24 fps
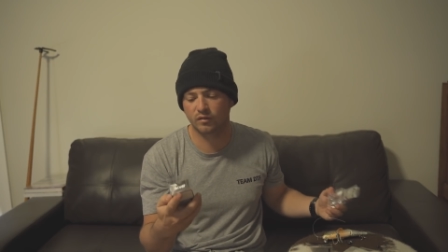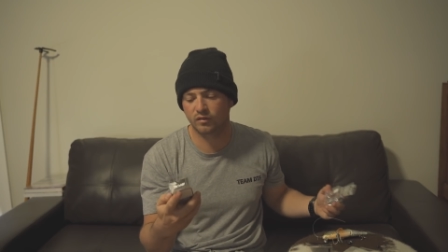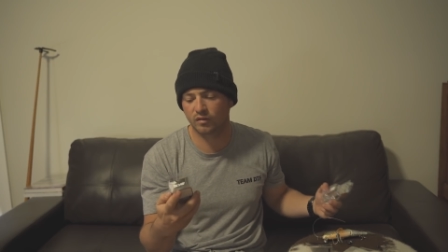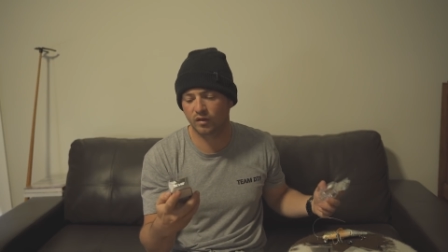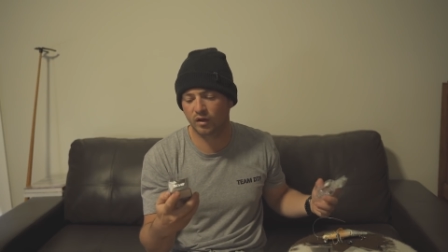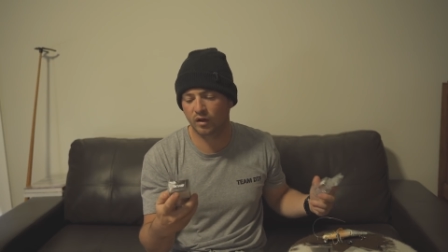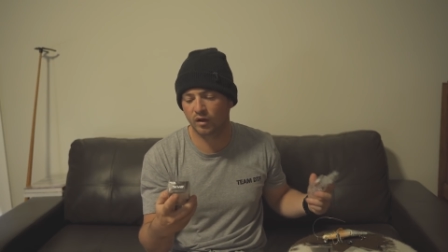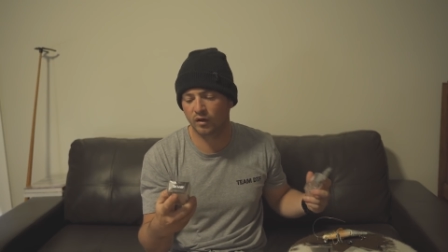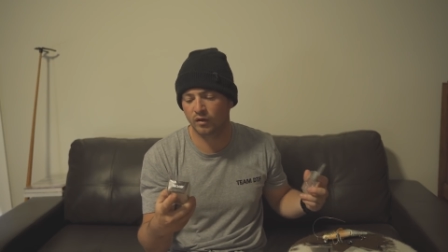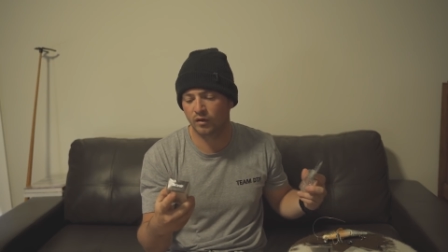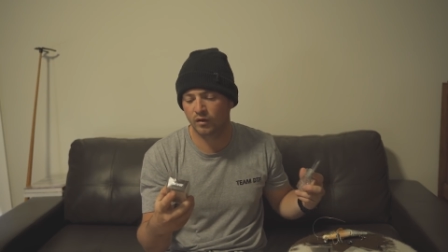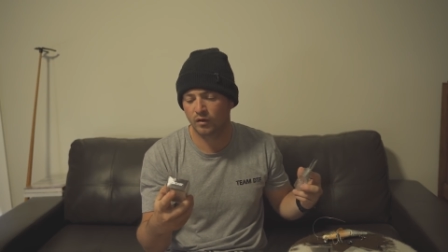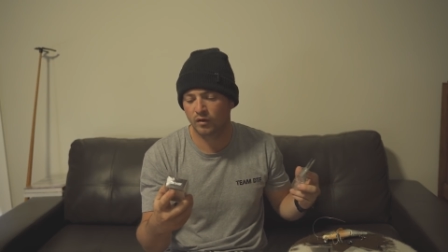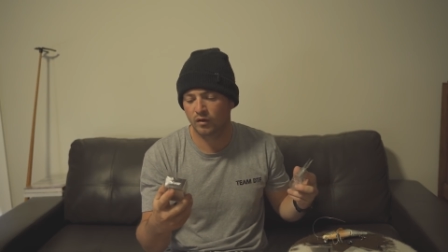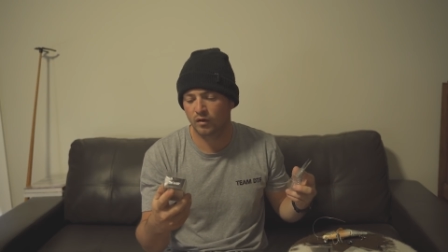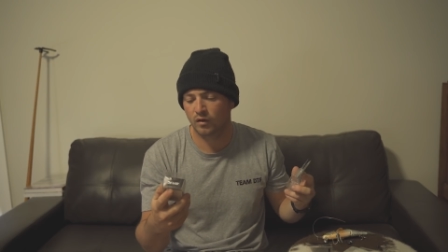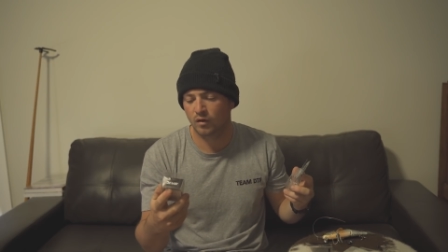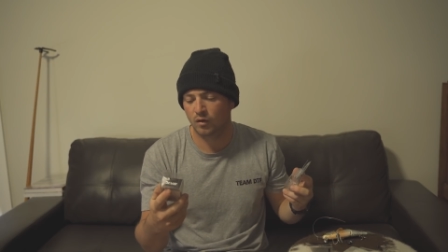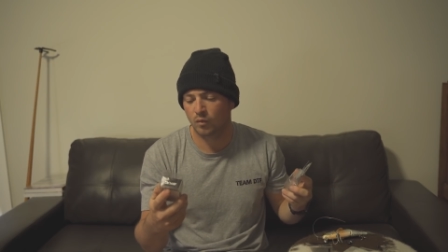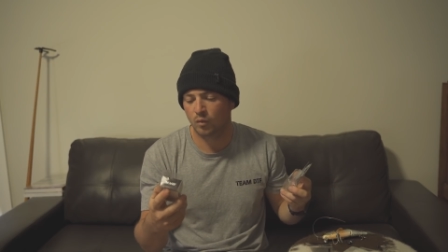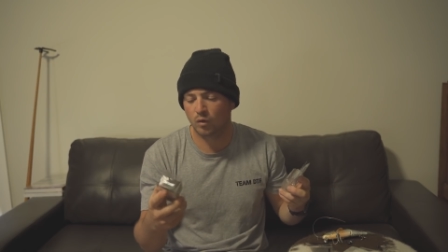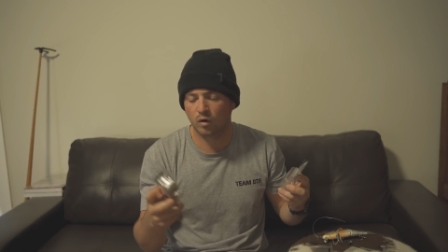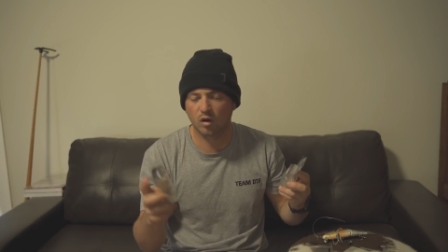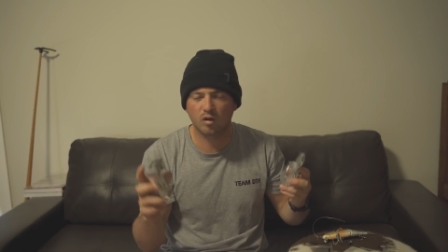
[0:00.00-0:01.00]
So
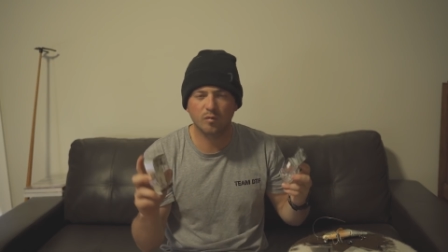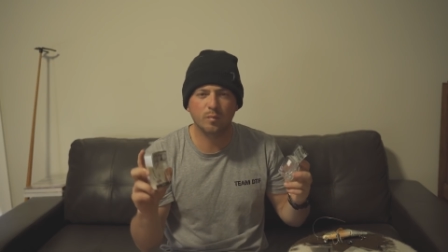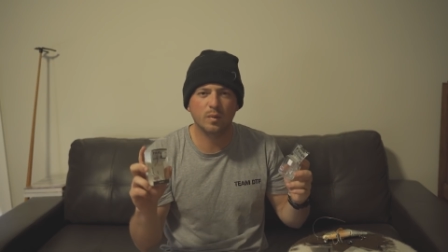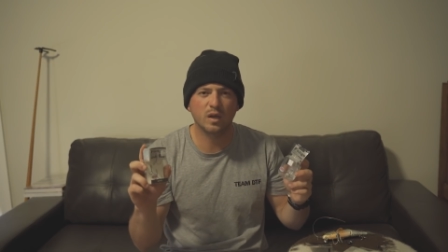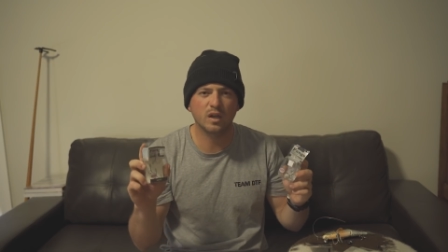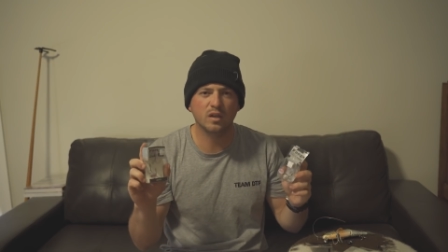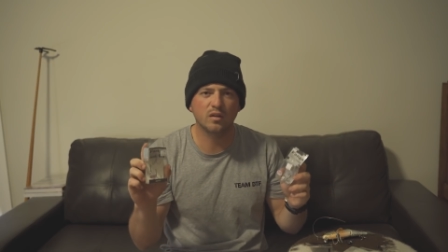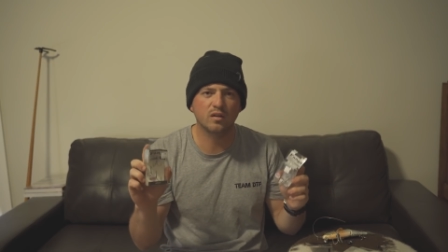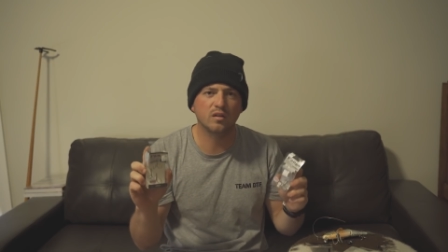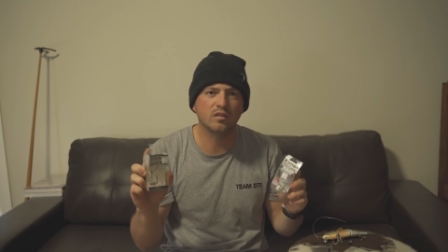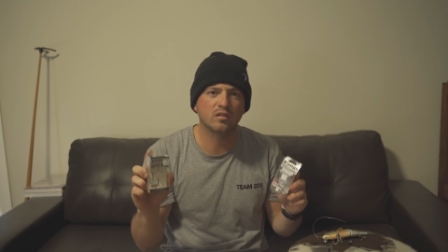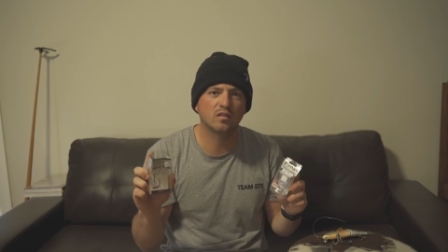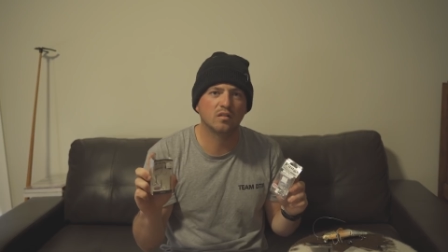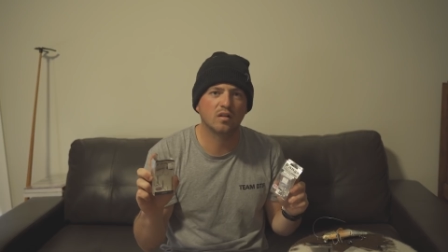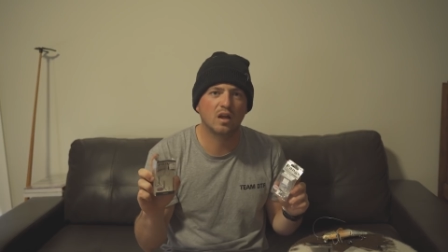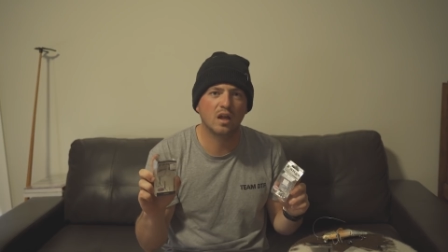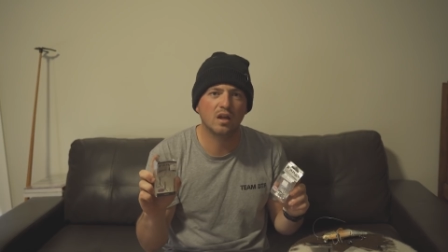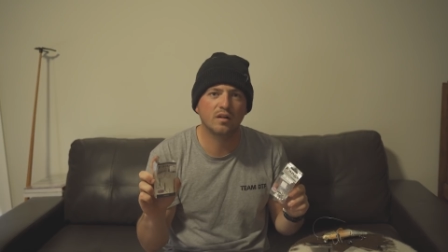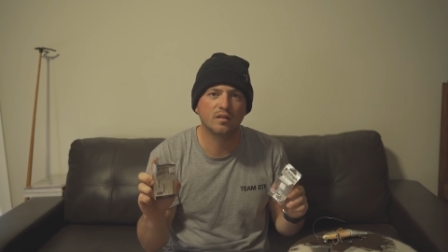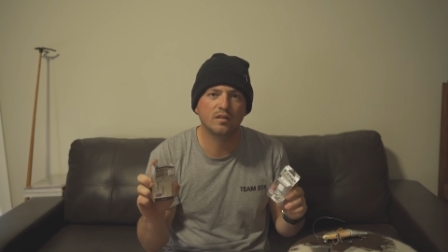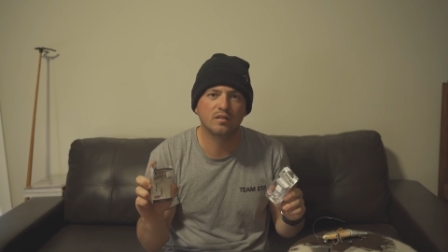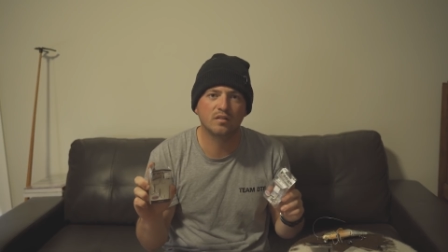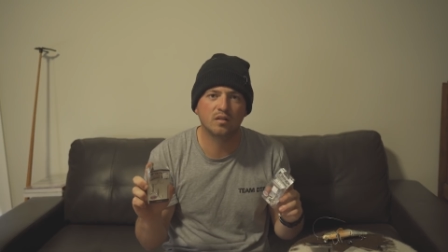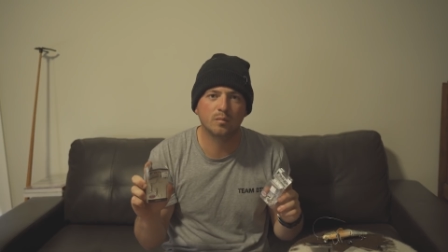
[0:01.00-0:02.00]
what I've been using
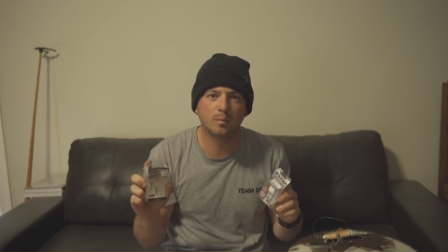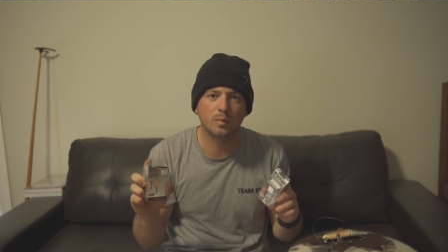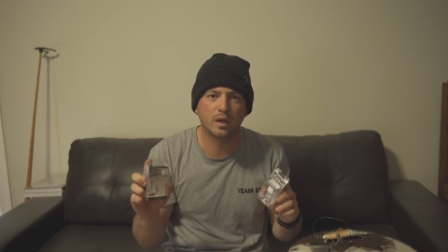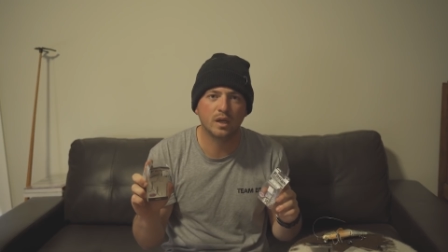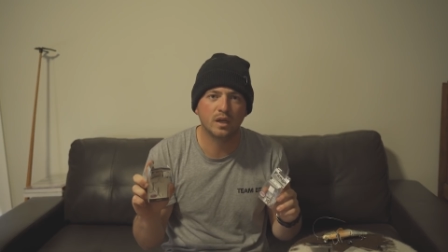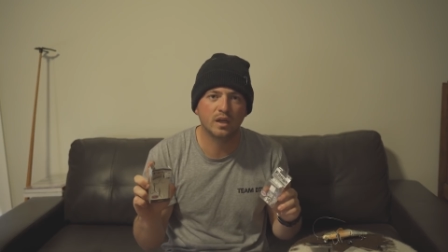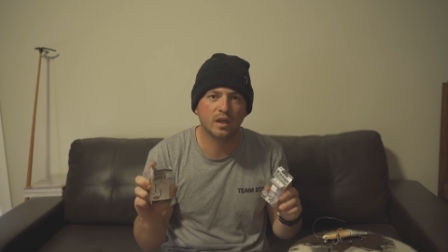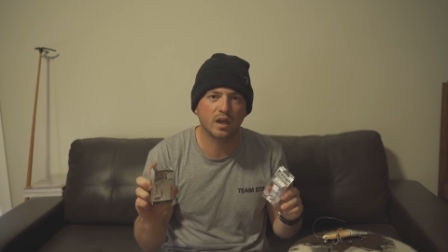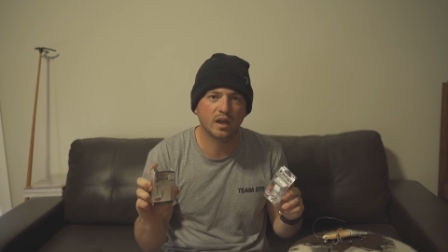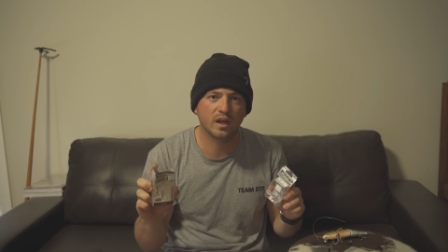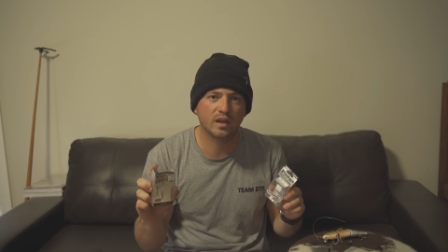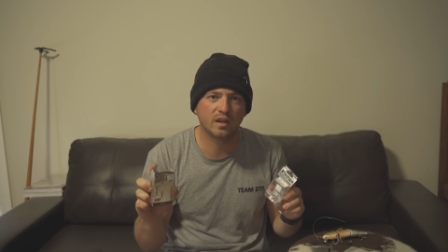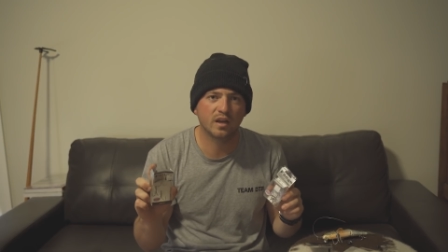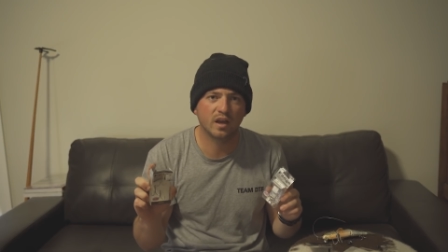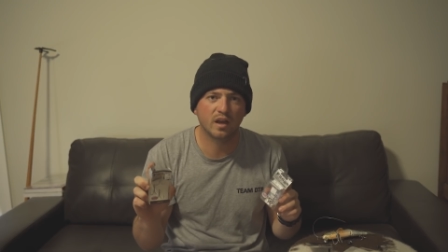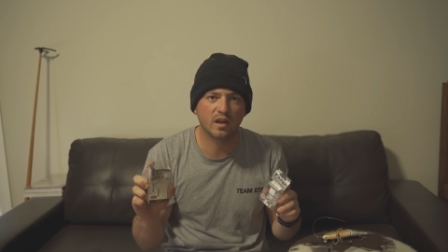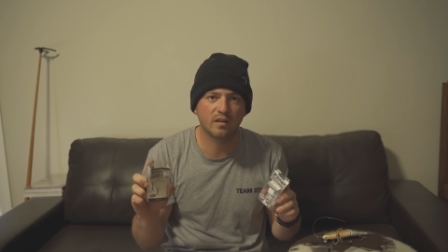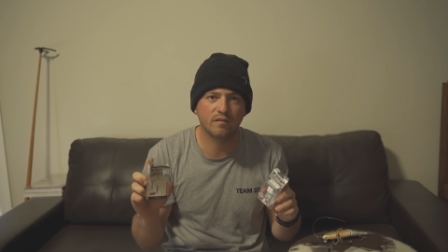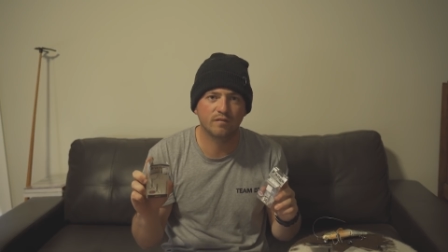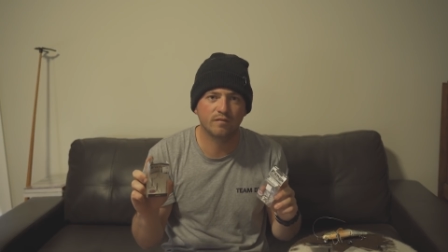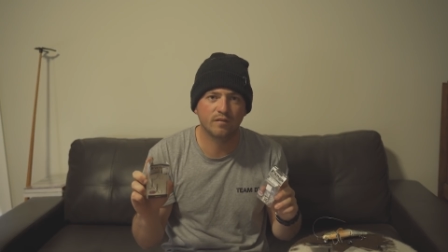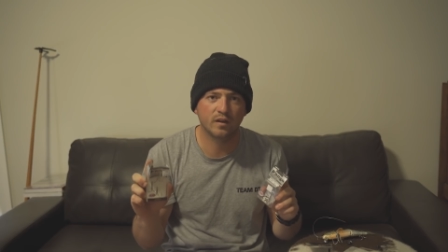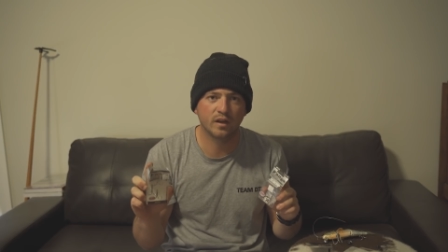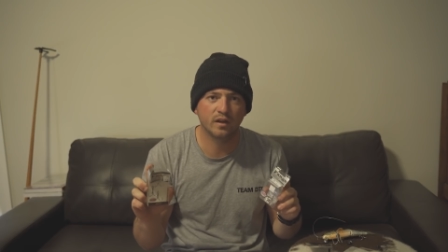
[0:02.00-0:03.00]
lately is the
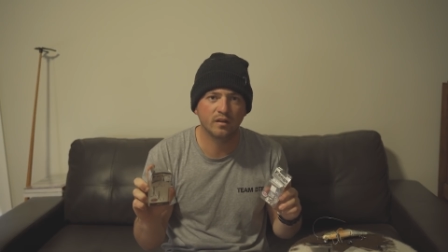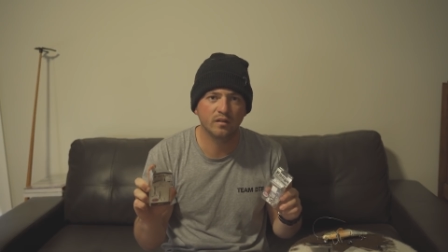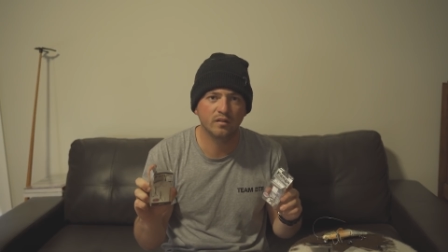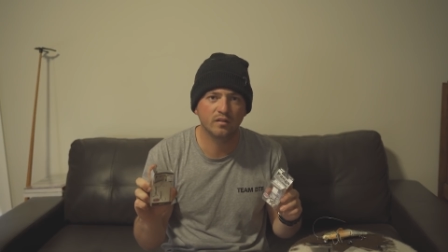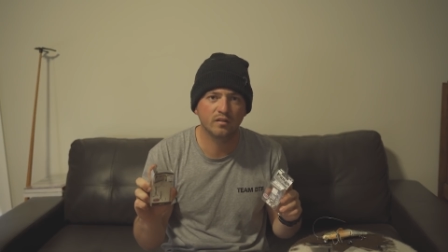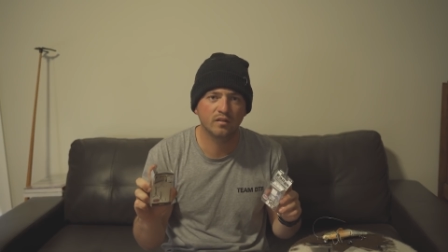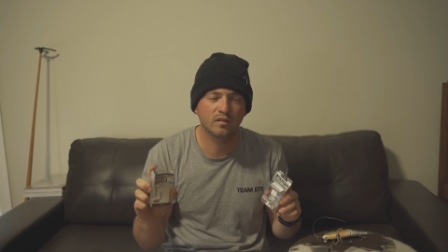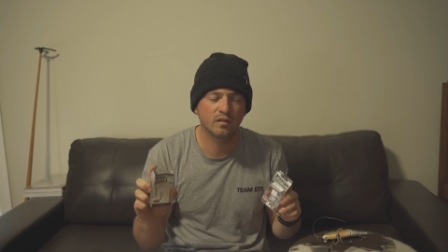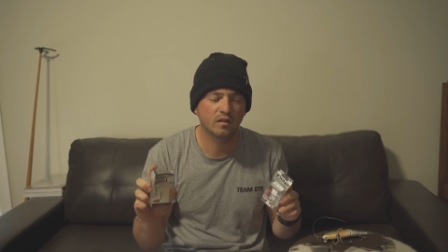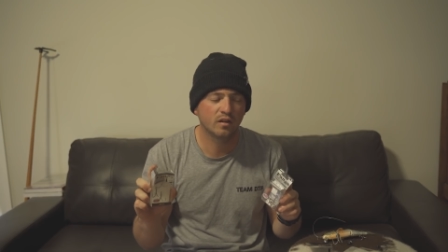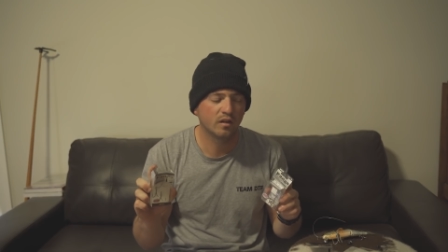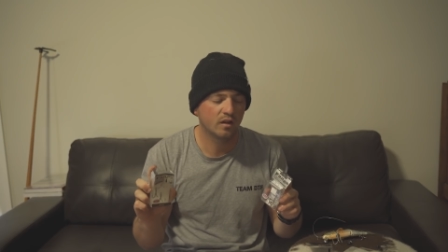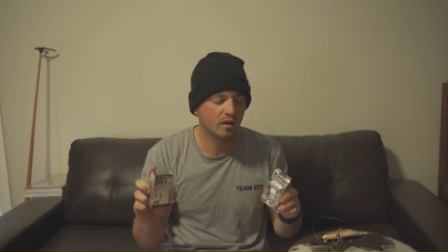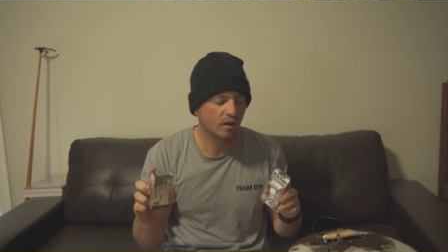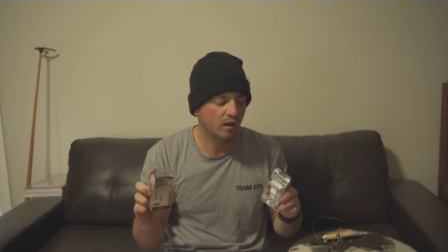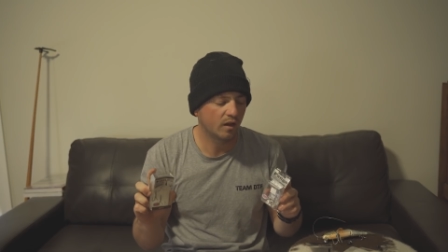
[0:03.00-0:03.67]
BKK fangs.